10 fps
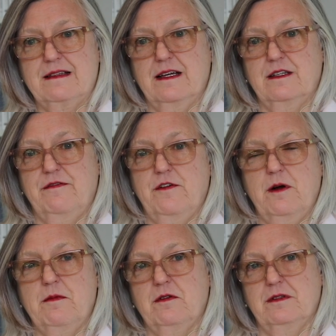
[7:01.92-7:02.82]
that the
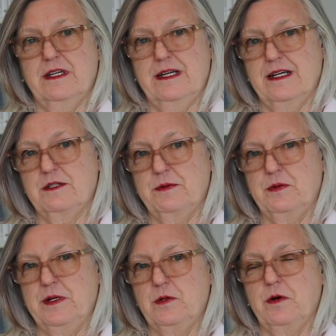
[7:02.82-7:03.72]
farmer only gets
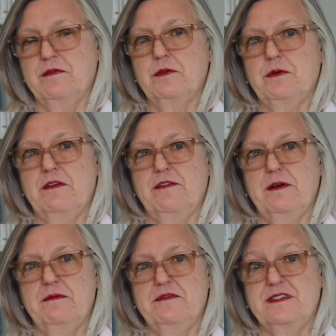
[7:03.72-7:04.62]
between 12 and
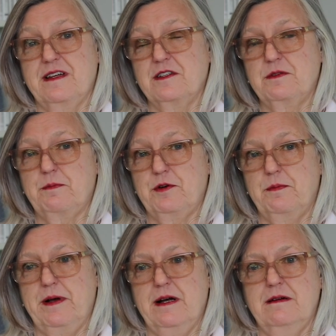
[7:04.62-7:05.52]
25 cents per
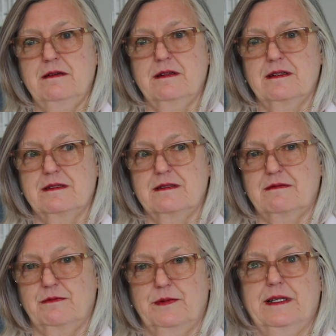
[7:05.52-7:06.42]
pound is
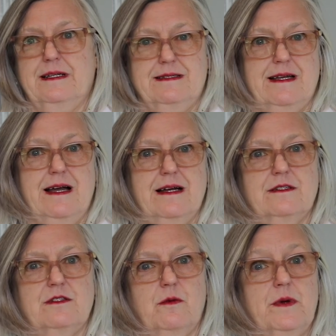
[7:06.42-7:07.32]
really sad.
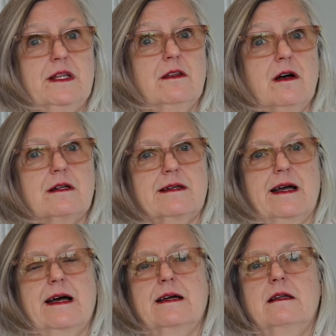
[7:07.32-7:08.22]
So we looked
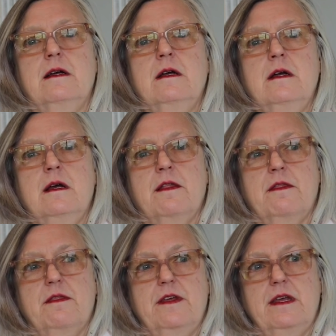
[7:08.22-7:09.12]
at
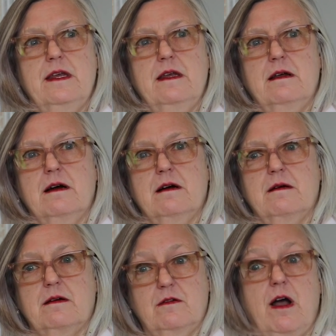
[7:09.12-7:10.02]
the
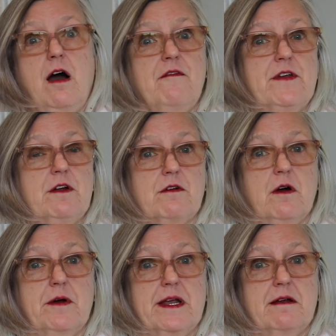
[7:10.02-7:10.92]
uh, coffee
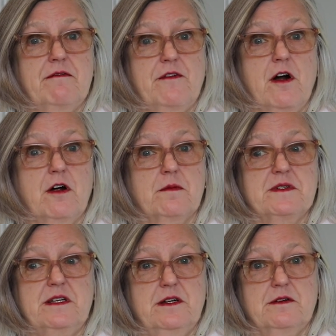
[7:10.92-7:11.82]
growing farms
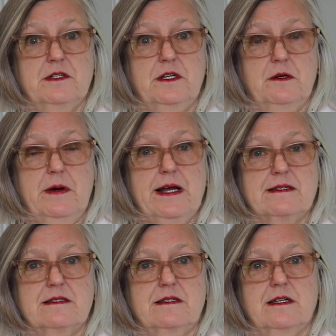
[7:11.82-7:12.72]
here in the
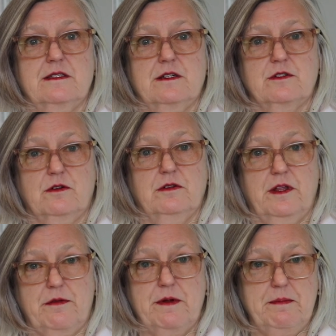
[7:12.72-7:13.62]
US. It says there's only
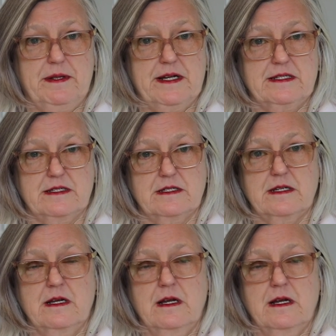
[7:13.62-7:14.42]
three places